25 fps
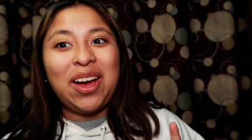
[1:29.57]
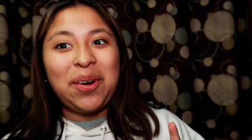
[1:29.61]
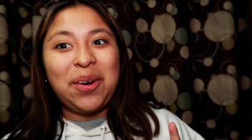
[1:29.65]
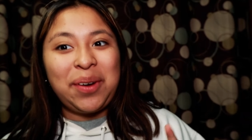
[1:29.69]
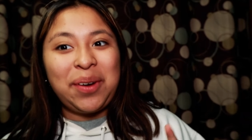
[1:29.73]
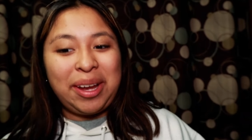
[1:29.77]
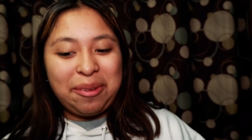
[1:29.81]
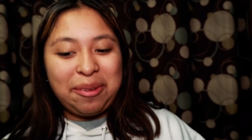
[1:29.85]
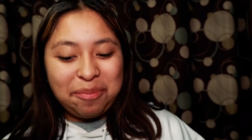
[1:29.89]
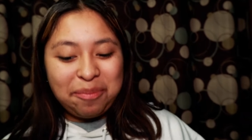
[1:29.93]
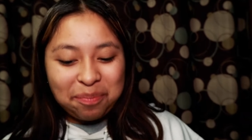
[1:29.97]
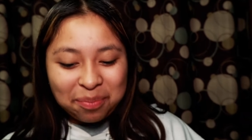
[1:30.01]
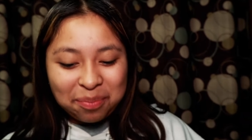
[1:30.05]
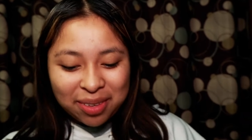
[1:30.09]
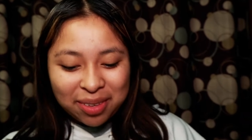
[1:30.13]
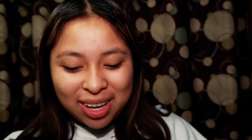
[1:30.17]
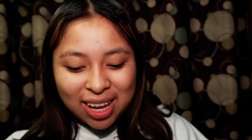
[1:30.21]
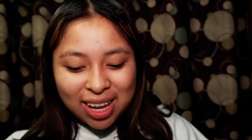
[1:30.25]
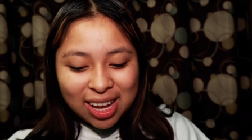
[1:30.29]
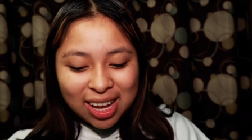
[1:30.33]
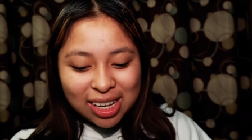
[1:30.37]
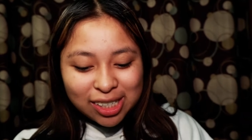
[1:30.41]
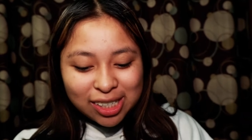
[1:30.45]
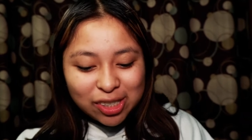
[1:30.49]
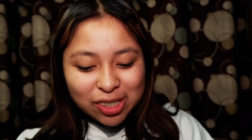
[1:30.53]
okay
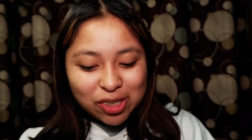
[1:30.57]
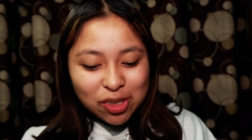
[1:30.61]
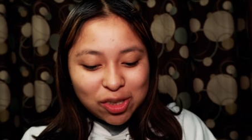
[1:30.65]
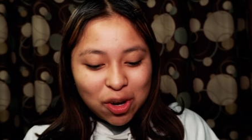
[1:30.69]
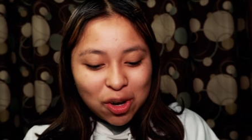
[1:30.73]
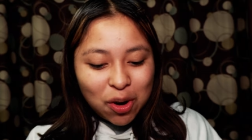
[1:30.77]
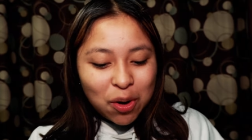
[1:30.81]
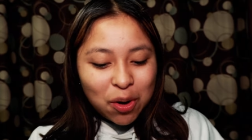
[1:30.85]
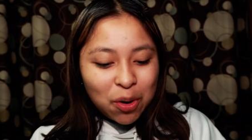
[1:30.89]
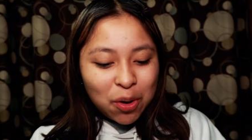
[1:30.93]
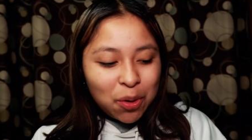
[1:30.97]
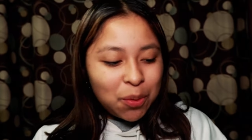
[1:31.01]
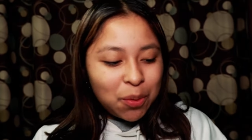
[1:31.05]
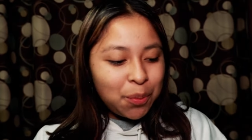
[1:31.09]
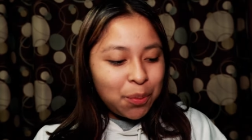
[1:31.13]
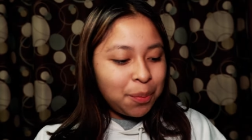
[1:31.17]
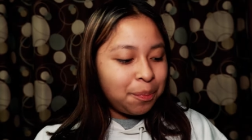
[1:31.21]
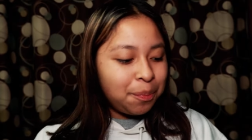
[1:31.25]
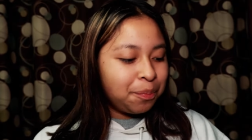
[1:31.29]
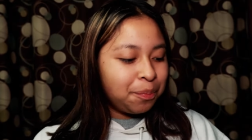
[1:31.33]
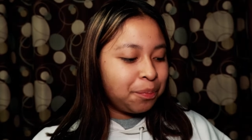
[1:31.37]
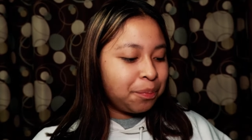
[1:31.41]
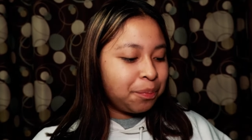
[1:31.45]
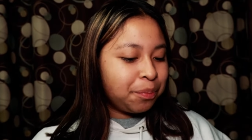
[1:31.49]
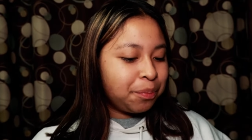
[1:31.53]

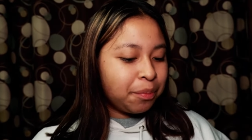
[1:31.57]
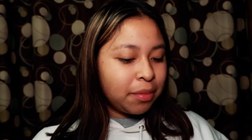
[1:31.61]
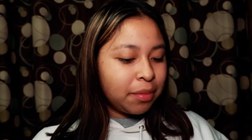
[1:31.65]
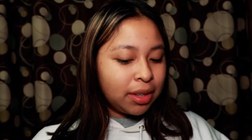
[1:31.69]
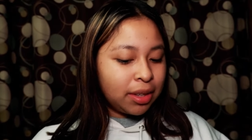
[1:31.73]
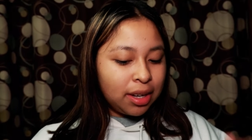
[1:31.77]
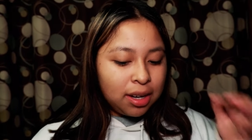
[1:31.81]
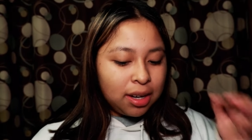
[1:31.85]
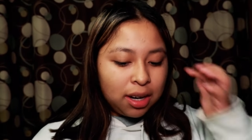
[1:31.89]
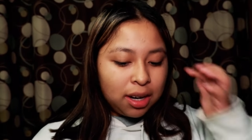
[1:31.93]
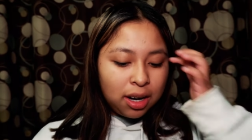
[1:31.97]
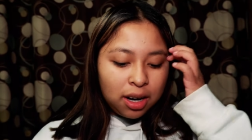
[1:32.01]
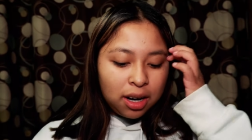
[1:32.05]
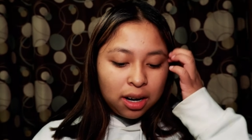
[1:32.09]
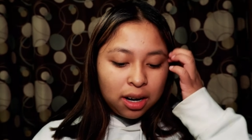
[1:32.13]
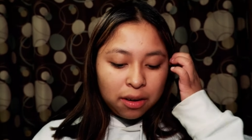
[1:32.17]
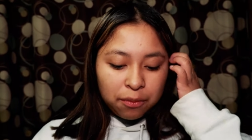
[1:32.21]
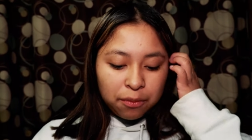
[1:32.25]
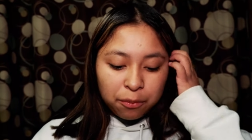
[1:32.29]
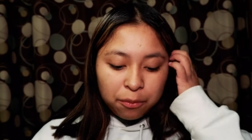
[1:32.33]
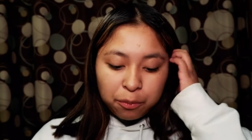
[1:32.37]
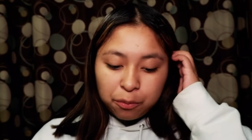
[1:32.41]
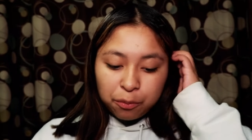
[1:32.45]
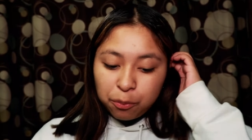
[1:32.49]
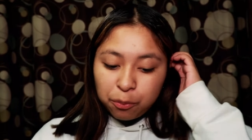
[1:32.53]
so
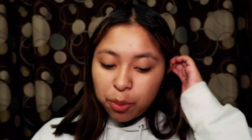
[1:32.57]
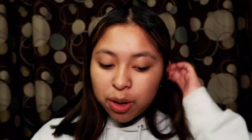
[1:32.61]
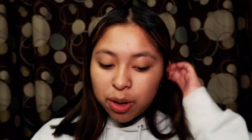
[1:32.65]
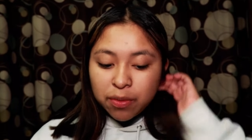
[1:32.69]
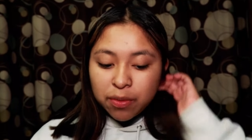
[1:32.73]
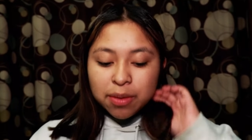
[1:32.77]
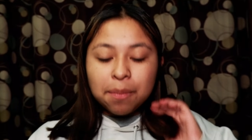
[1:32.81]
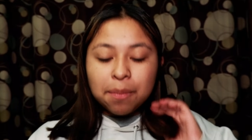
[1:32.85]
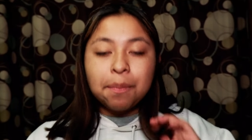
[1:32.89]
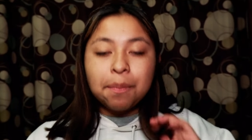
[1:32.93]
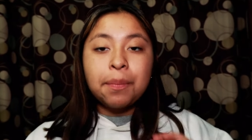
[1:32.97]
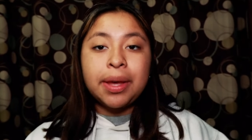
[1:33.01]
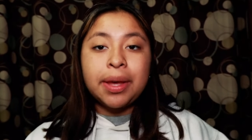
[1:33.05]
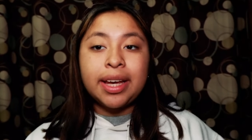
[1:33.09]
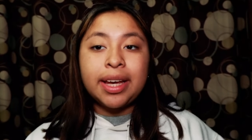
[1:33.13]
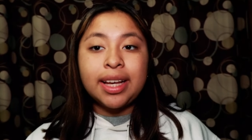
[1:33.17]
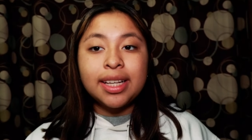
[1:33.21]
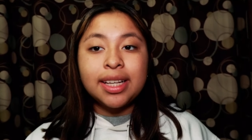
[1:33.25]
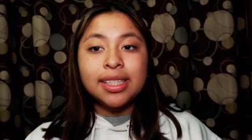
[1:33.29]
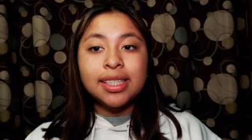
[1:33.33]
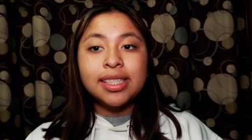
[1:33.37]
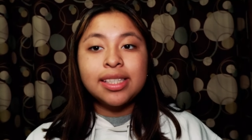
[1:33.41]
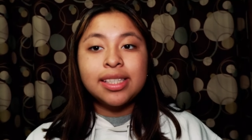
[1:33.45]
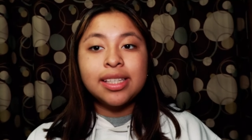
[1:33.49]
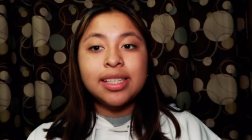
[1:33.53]
uh, one of the
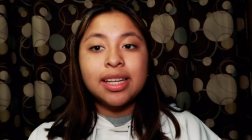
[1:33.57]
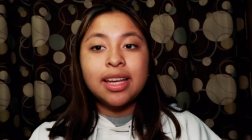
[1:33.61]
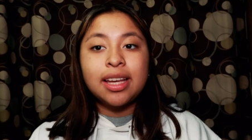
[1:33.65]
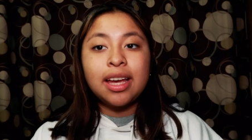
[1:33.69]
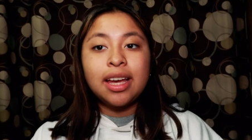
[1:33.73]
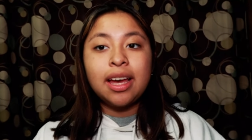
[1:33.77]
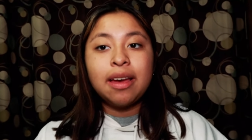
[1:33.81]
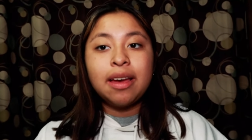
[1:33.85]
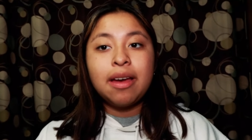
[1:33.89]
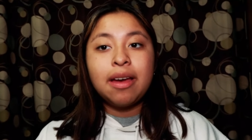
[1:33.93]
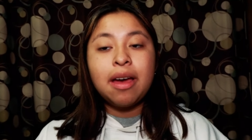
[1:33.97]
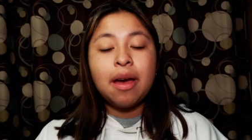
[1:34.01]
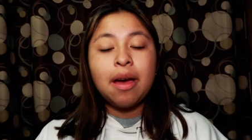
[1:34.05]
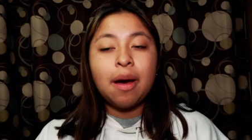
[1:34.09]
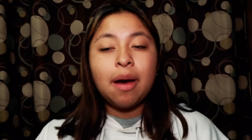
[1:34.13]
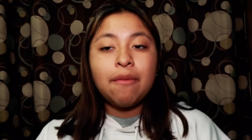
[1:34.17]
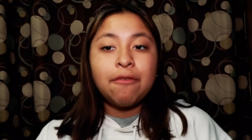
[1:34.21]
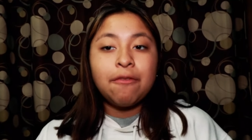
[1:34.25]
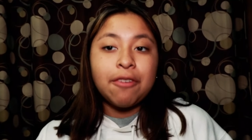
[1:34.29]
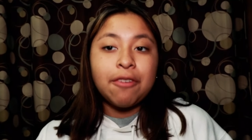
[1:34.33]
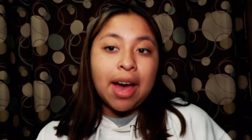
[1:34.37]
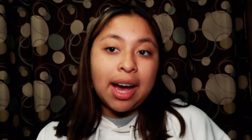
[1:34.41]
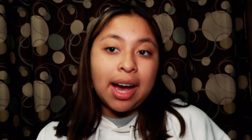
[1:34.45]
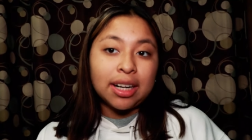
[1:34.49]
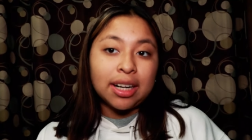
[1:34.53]
biggest
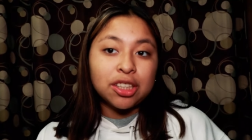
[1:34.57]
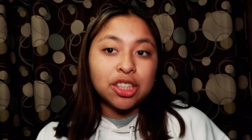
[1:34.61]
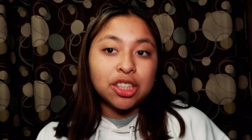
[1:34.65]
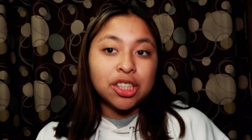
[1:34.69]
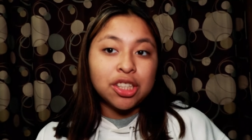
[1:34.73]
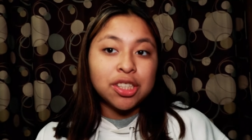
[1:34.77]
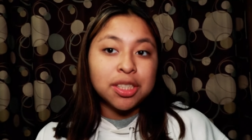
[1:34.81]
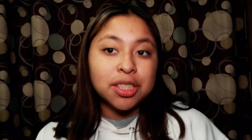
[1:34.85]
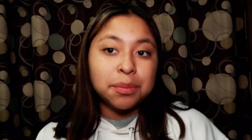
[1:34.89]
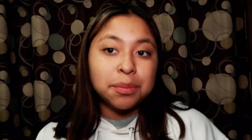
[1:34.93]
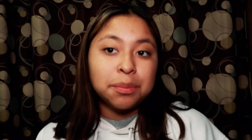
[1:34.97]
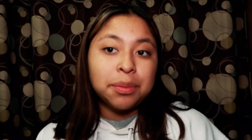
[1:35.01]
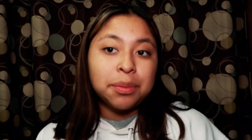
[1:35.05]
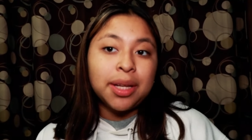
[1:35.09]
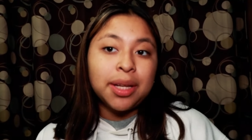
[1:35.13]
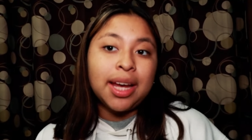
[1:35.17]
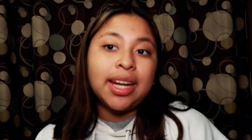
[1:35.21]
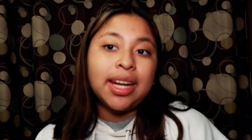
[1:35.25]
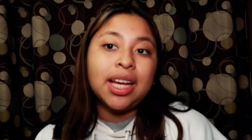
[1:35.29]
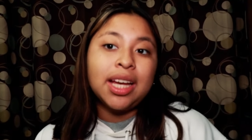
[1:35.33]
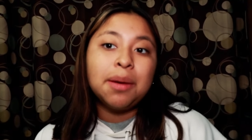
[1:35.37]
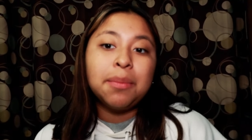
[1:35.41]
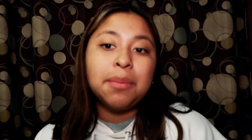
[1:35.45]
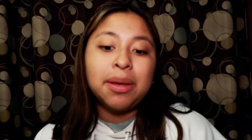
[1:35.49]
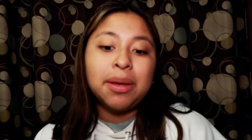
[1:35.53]
factors in
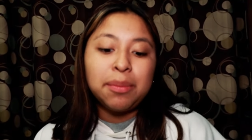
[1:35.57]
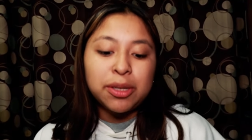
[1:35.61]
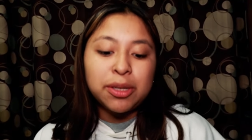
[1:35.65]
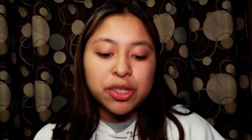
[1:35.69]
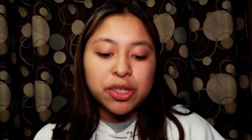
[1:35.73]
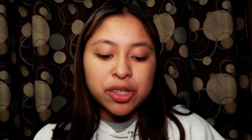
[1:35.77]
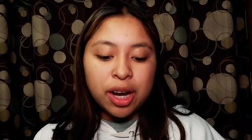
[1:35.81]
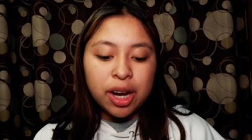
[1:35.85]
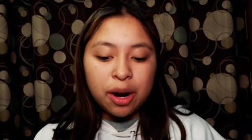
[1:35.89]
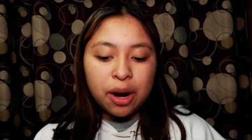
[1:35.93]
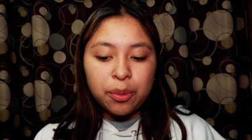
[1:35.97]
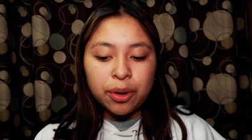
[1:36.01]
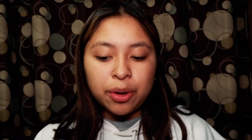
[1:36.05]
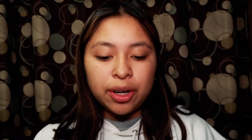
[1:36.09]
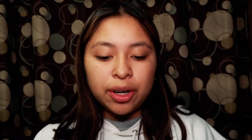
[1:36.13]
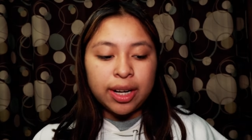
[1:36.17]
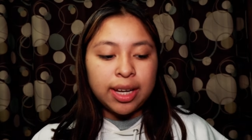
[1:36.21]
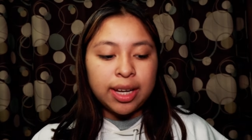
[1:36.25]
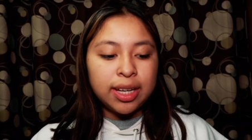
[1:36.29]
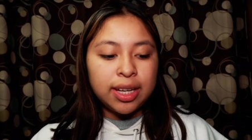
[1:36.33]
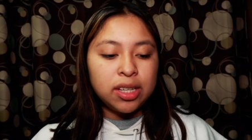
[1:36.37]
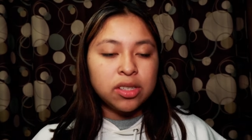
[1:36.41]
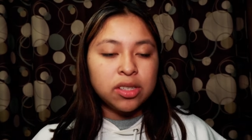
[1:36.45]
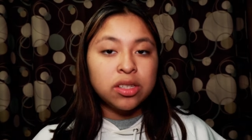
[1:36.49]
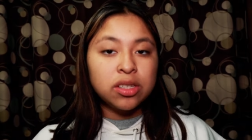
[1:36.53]
planning a baby shower
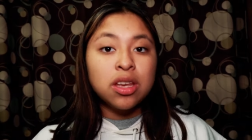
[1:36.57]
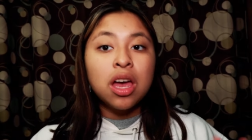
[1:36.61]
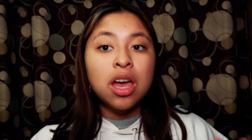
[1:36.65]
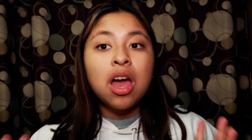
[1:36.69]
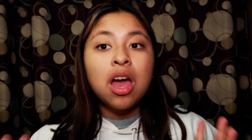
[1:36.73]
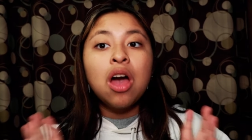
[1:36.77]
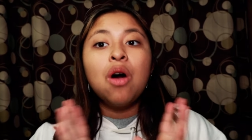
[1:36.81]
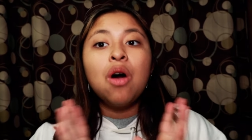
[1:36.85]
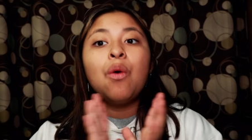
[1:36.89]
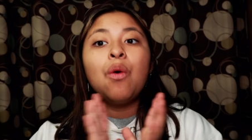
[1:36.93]
is